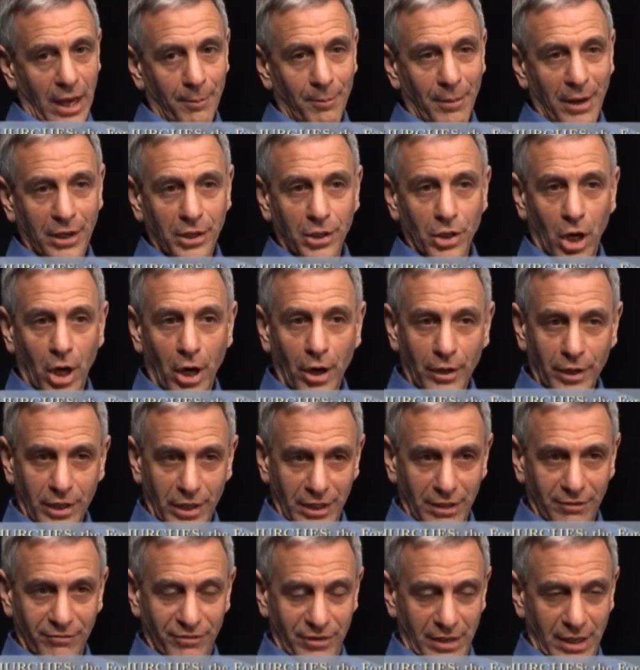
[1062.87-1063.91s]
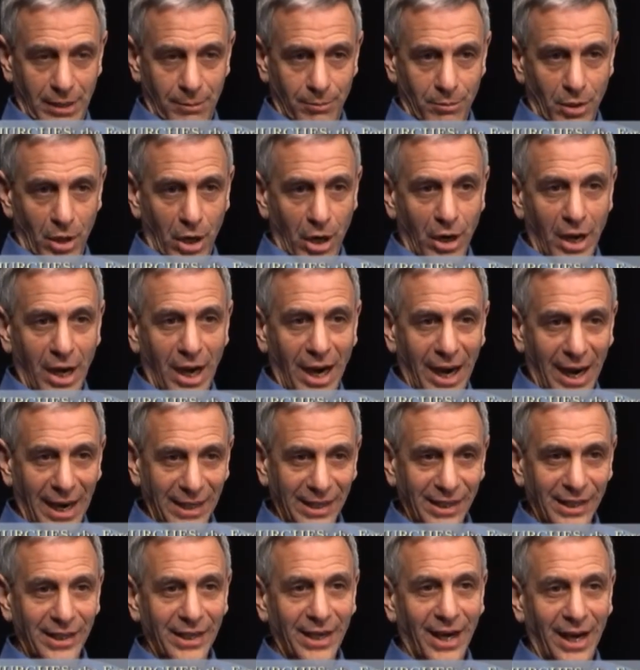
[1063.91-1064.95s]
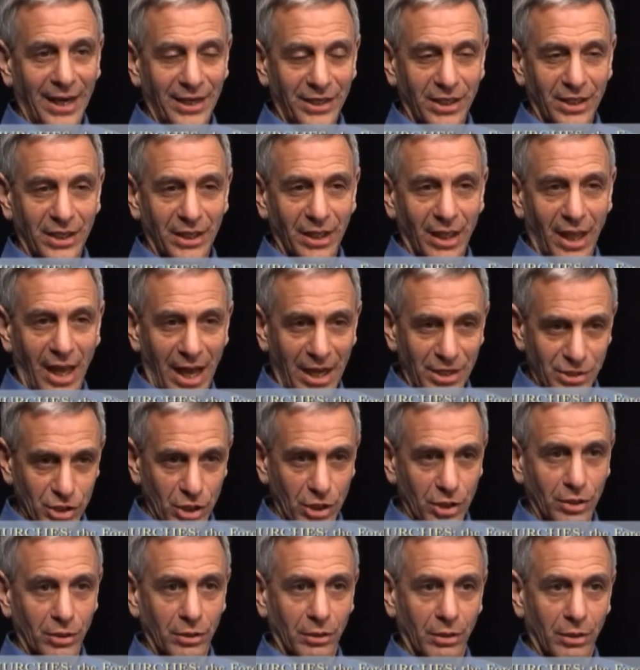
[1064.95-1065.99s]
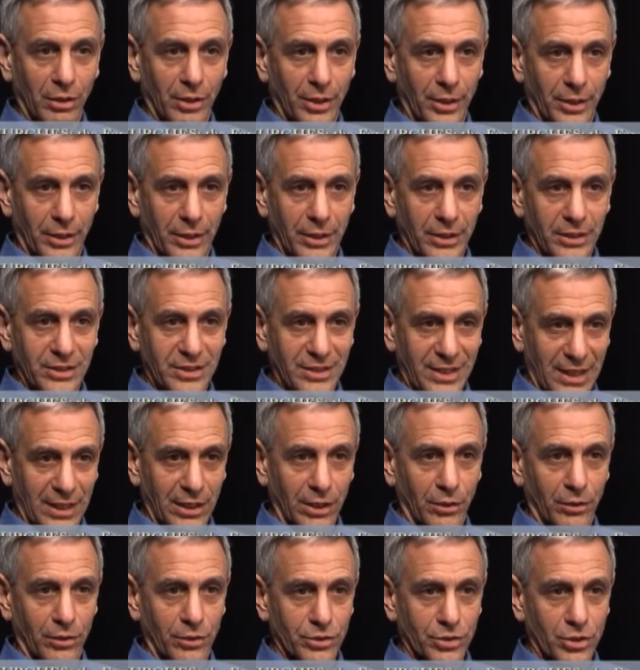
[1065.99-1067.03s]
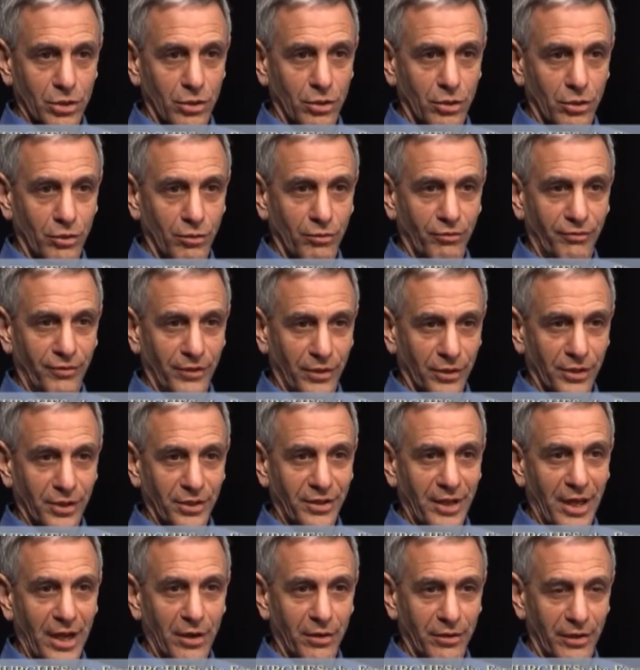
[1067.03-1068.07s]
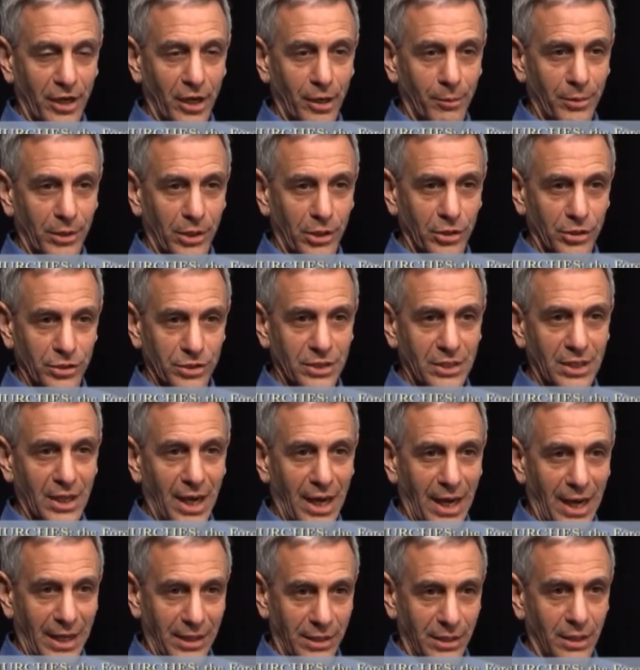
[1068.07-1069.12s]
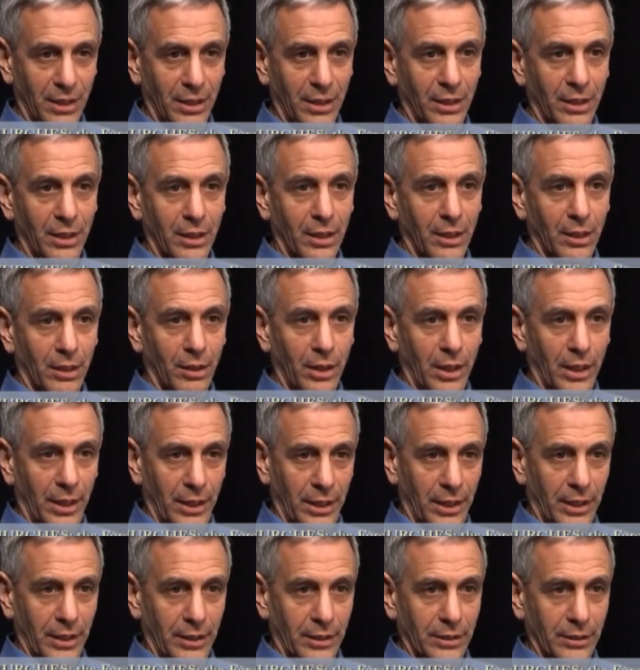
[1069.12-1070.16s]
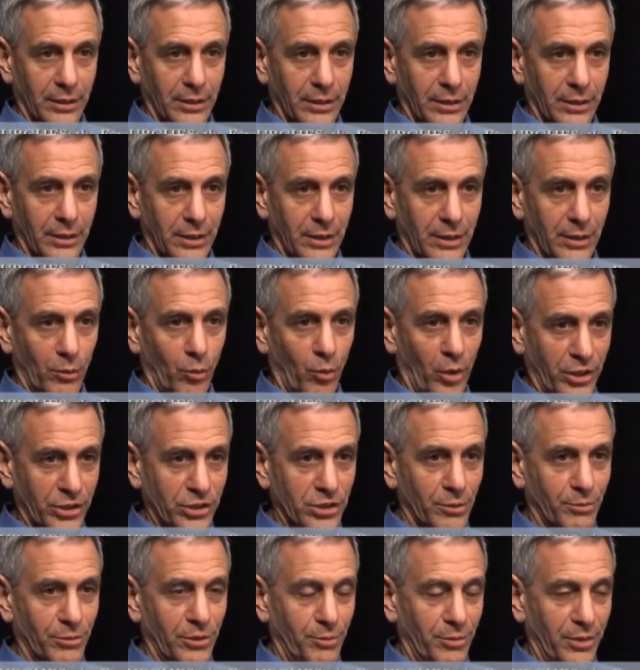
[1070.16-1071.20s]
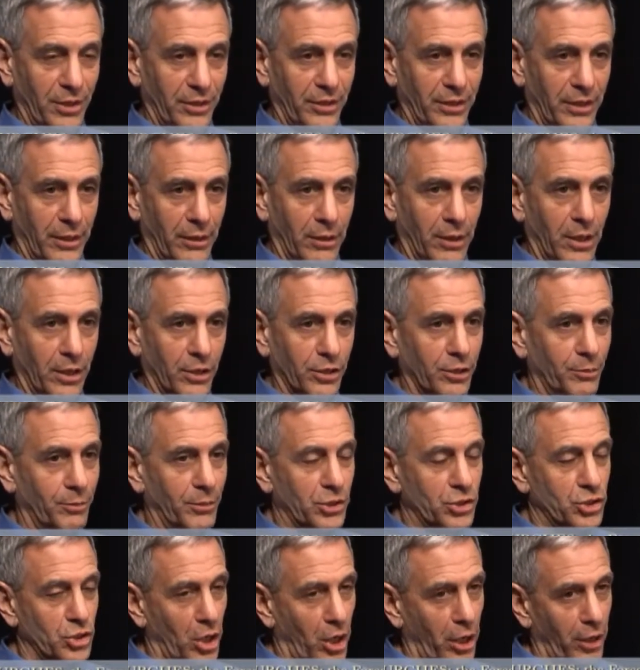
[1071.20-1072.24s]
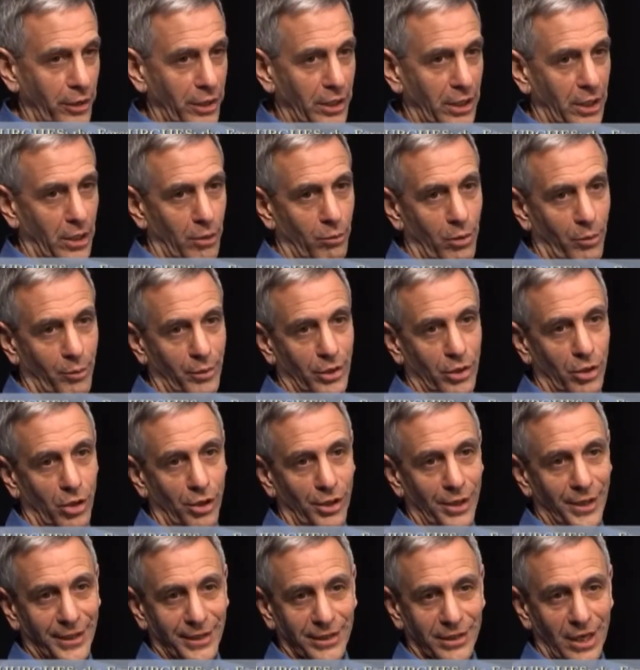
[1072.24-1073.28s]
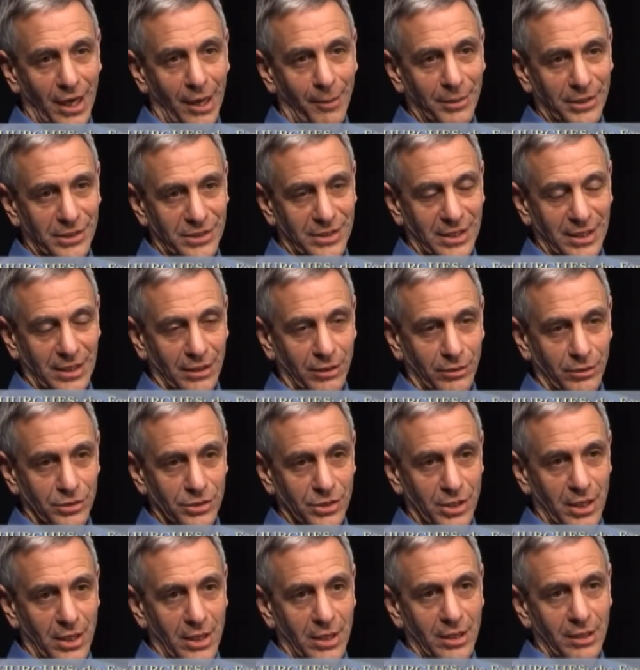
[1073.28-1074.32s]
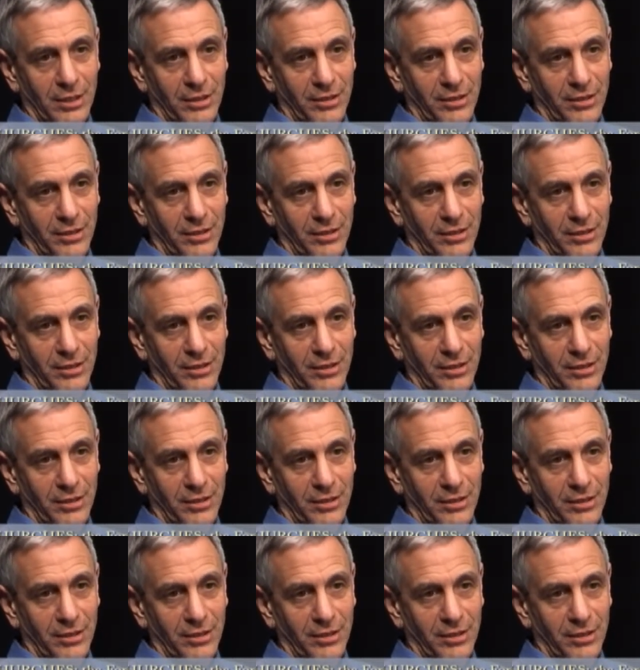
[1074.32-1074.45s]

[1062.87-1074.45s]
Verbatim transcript: A minority of them are highly ideological settlers who feel that they are there because God uh, wants them to be there. The majority are what we call economic settlers.